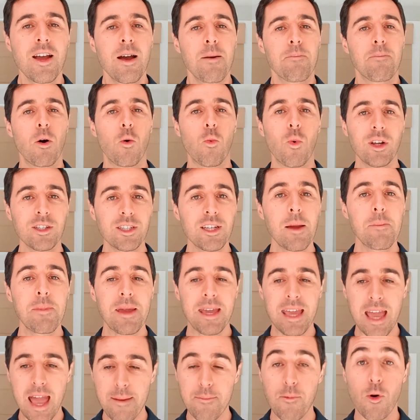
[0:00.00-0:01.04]
But once I
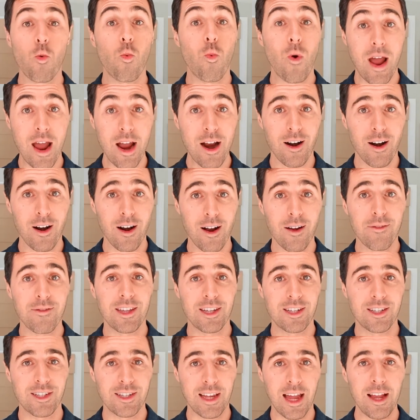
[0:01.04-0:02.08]
became aware of
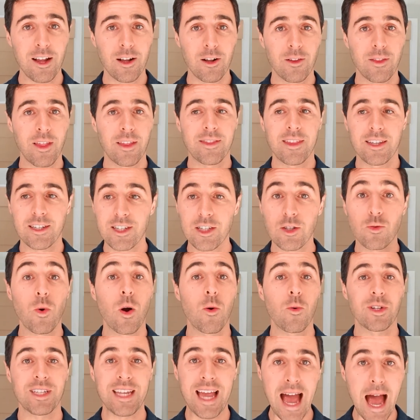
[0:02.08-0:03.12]
this cycle, that this is what
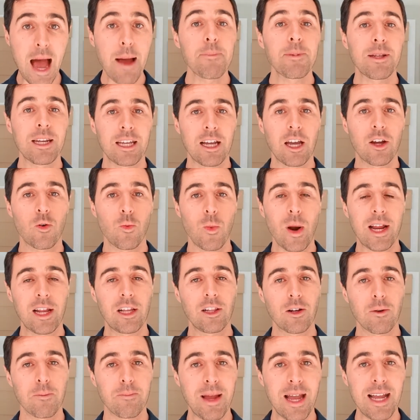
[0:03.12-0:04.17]
was happening on a
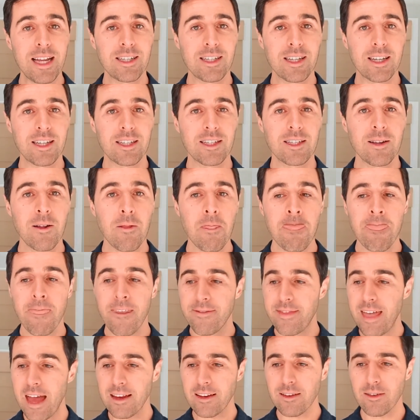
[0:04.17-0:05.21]
regular basis,
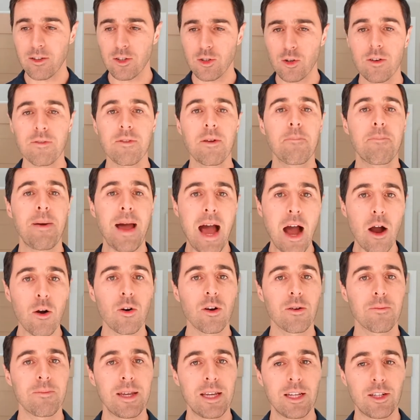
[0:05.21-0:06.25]
that sort of
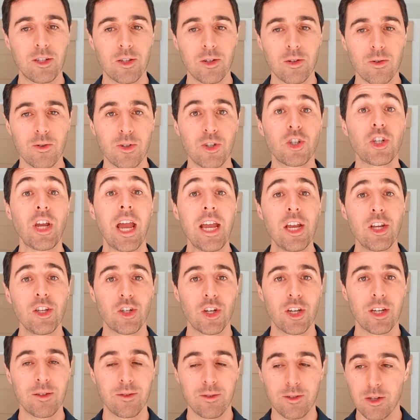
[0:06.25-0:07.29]
empowered me to change
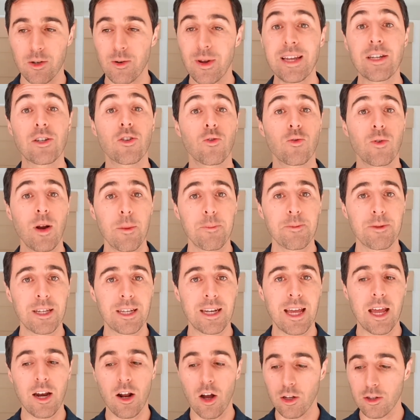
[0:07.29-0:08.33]
it, to interrupt it,
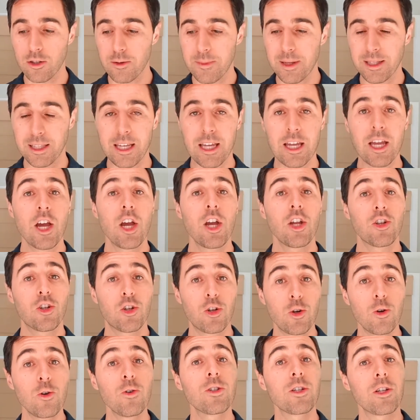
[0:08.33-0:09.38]
and ultimately
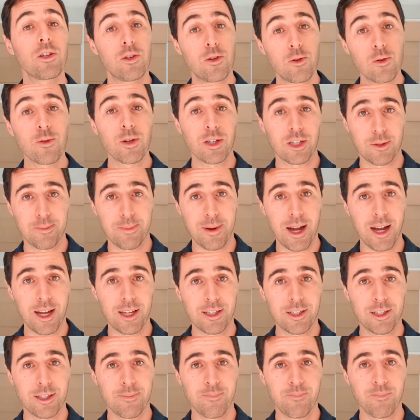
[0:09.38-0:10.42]
choose a new response.